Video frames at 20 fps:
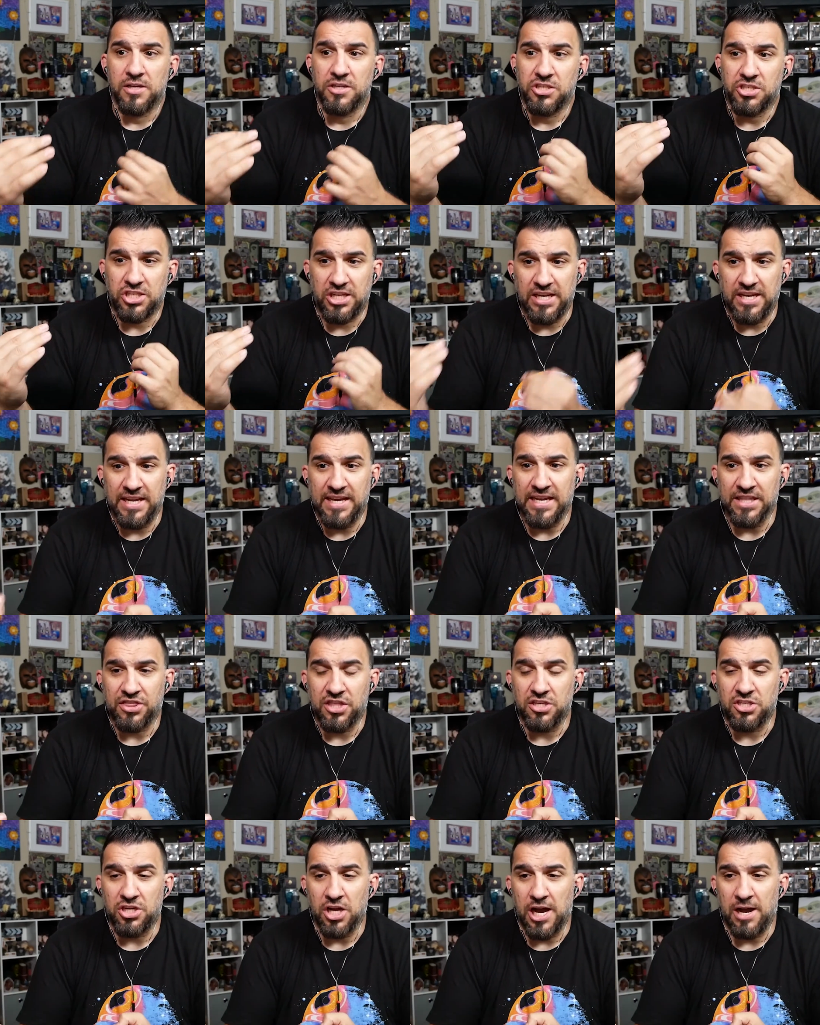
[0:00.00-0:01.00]
she didn't get
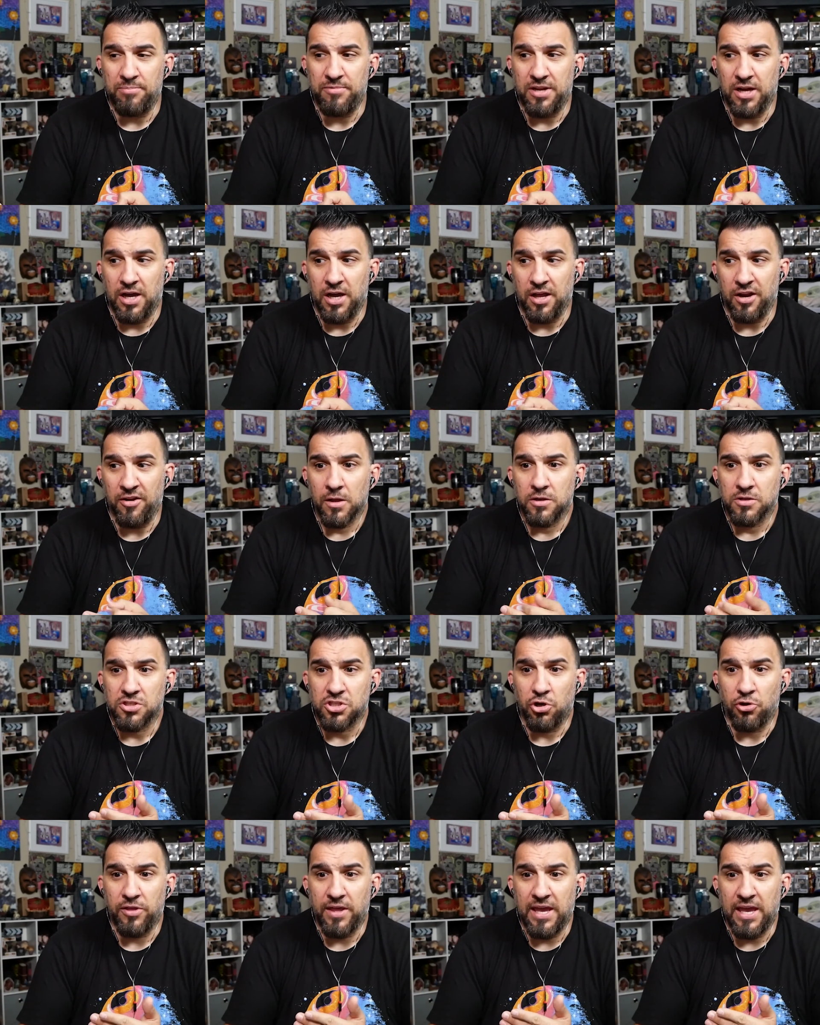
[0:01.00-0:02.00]
the job done,
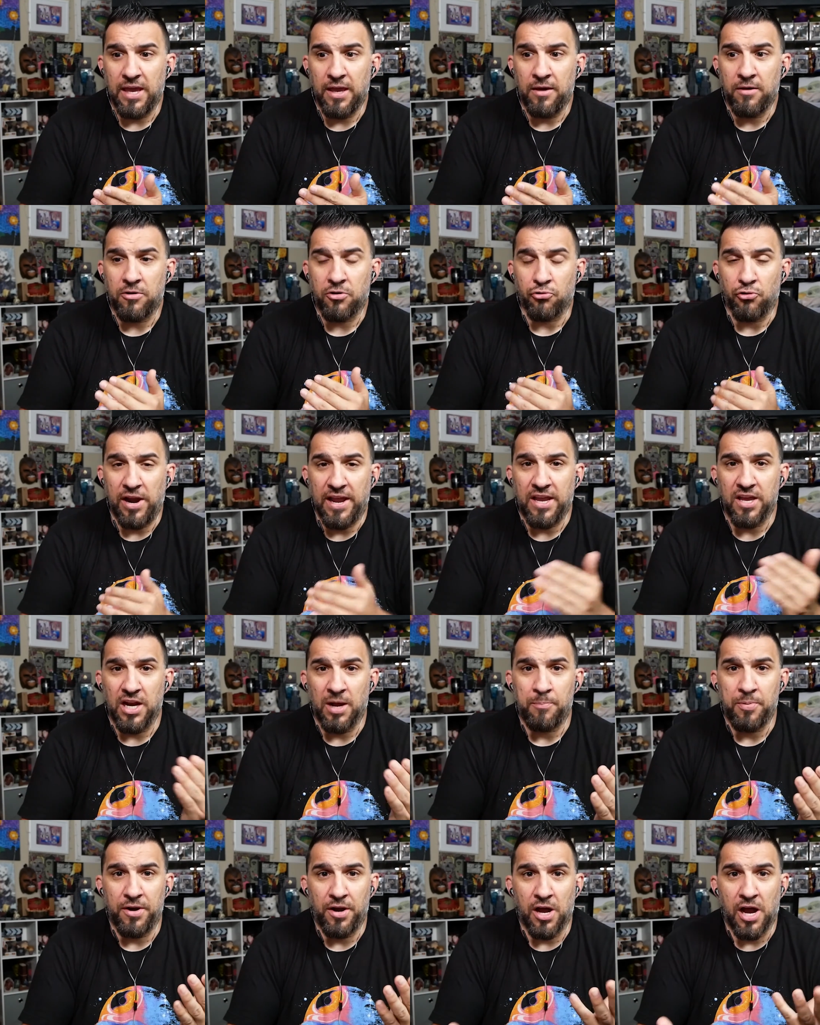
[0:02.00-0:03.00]
so they crank it
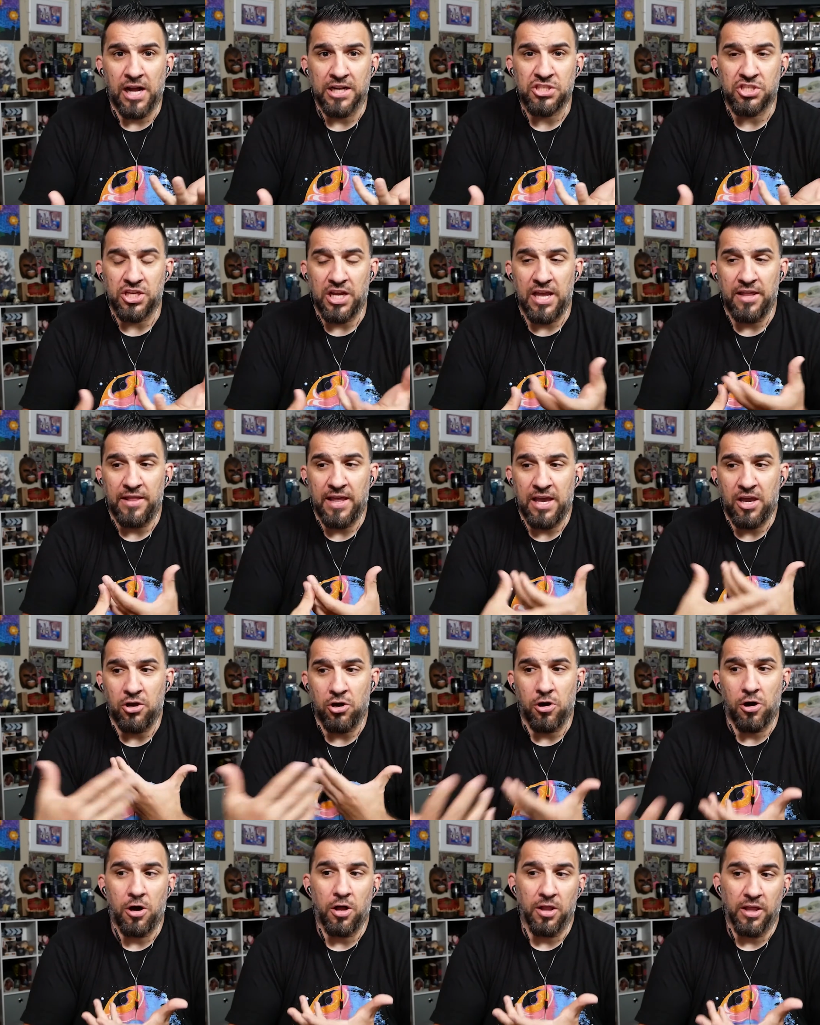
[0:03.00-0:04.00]
up a notch and they
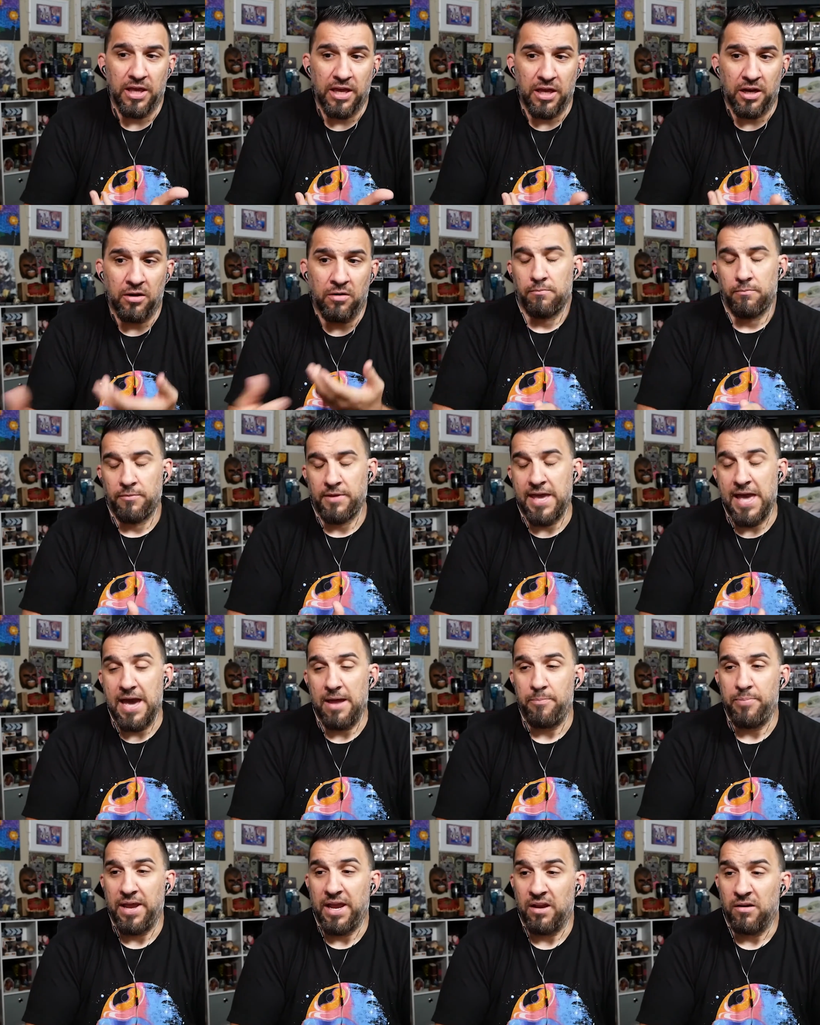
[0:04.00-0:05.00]
call in
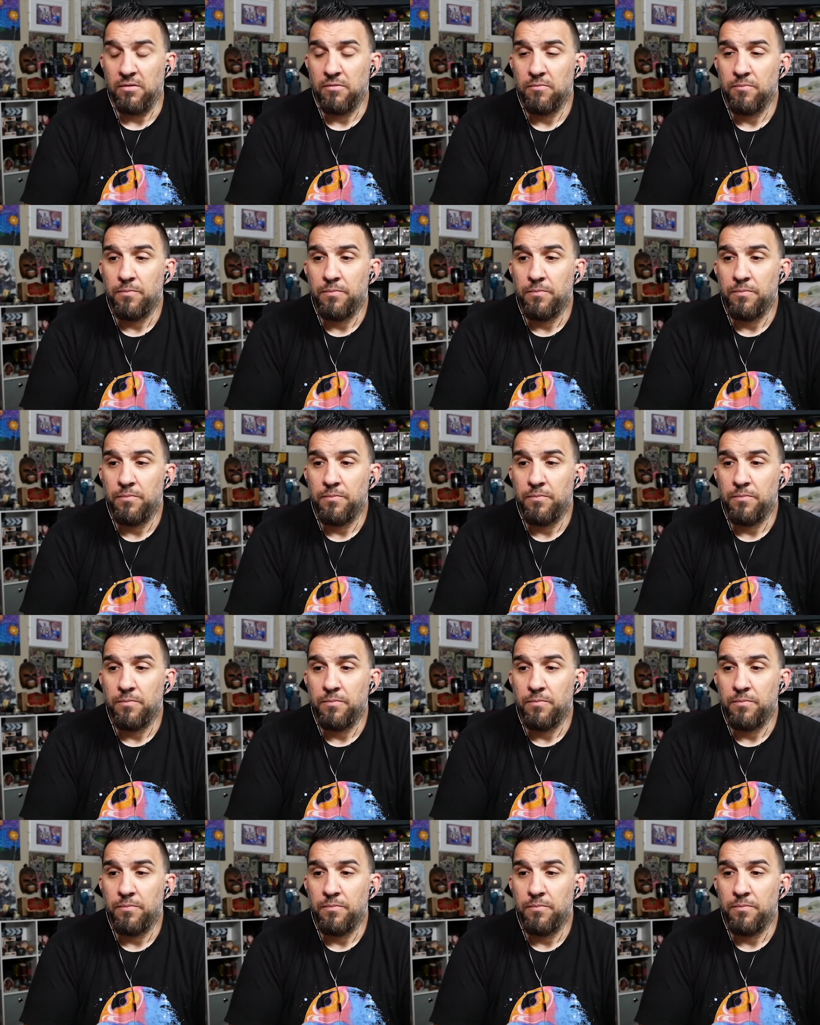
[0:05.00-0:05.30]
Cad Bane.